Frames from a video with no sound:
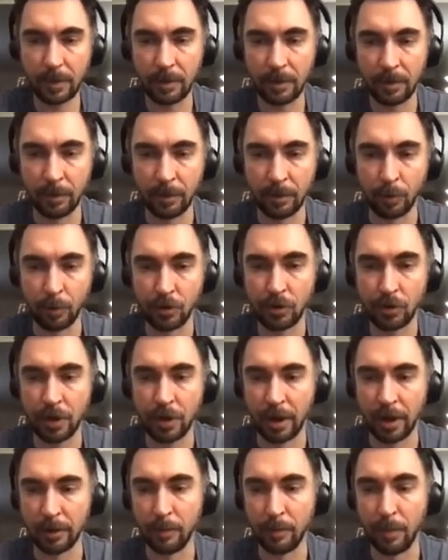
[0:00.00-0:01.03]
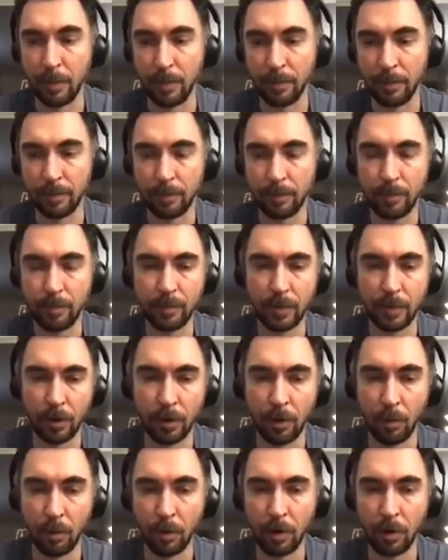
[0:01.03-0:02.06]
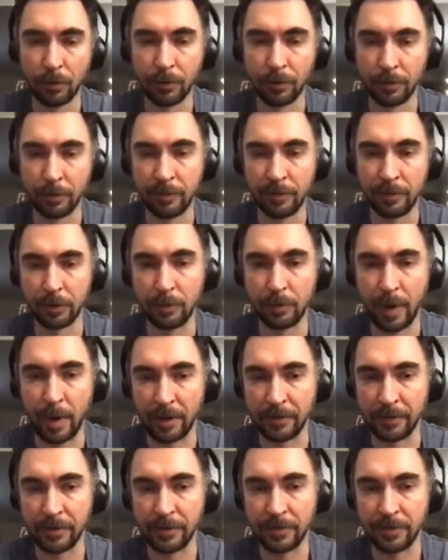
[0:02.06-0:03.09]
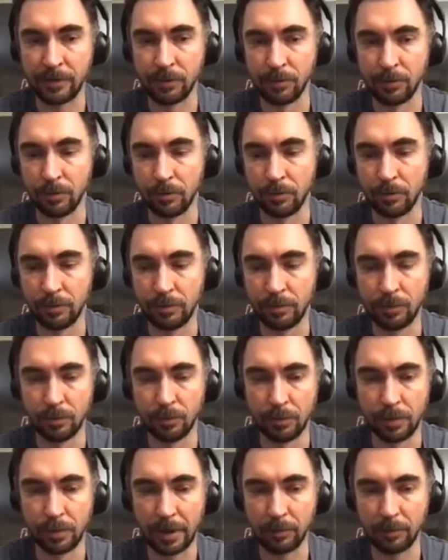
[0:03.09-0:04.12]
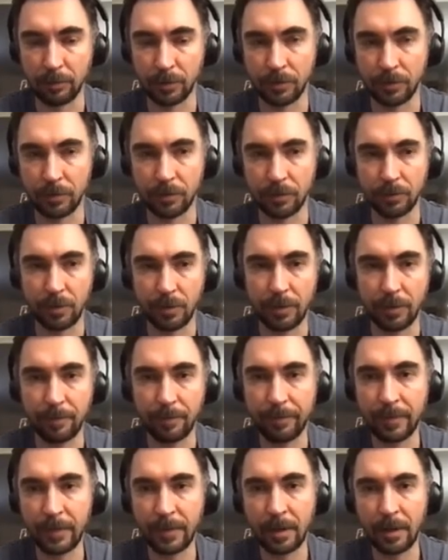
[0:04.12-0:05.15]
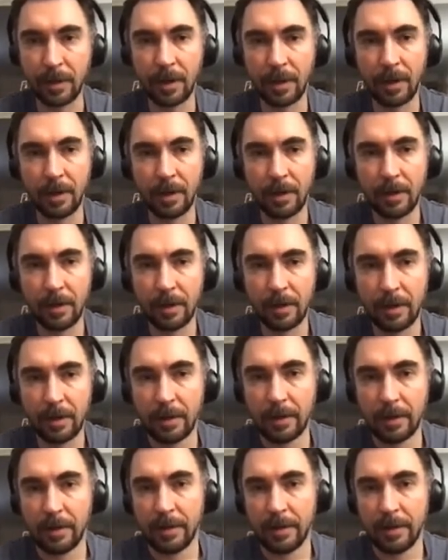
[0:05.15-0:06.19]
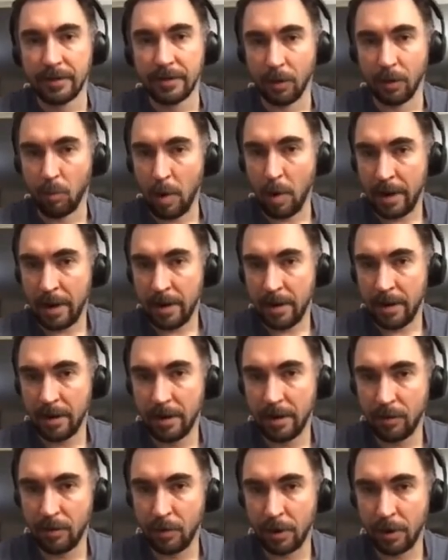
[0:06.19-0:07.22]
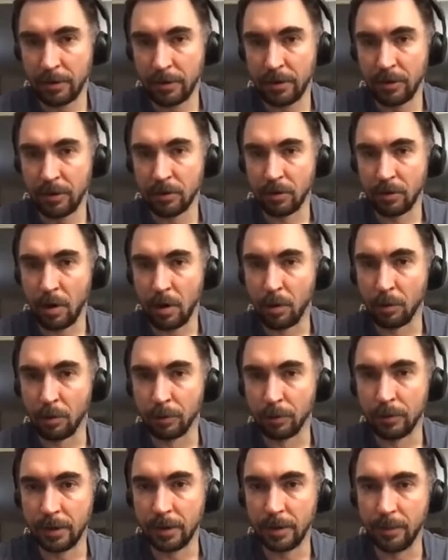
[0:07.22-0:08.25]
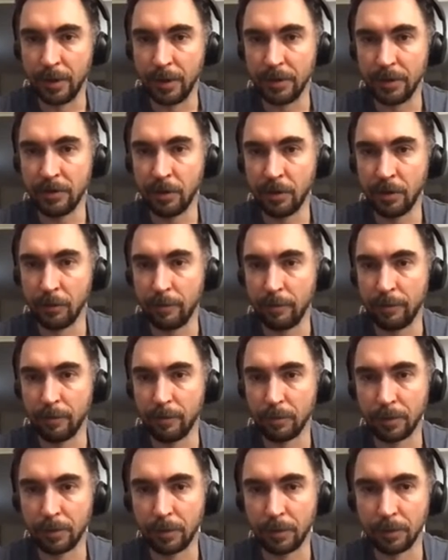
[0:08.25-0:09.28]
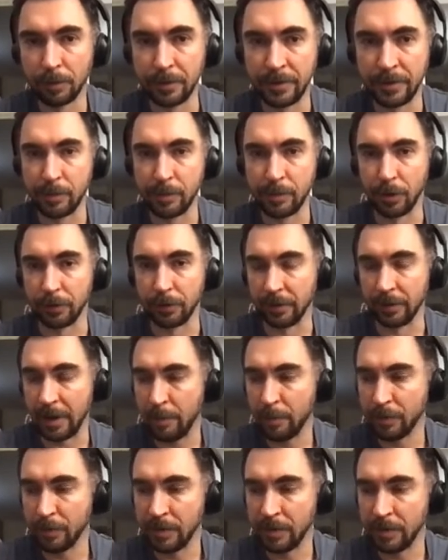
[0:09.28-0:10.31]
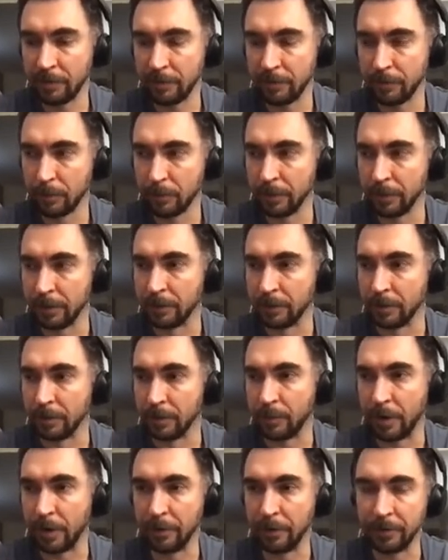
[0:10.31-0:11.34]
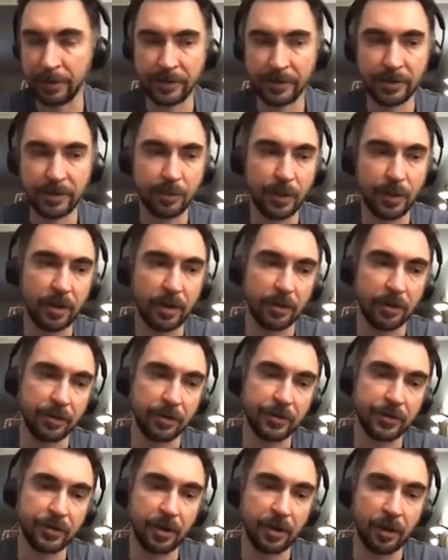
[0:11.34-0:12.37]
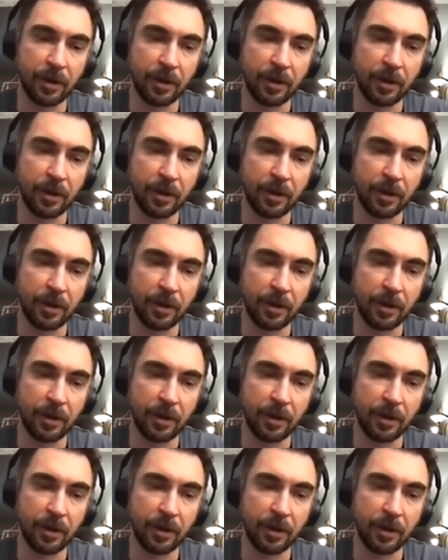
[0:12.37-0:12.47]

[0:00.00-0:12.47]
which can allow other third parties to look at what you're doing. So why running your own Bitcoin full node is important? I'm putting full in parentheses because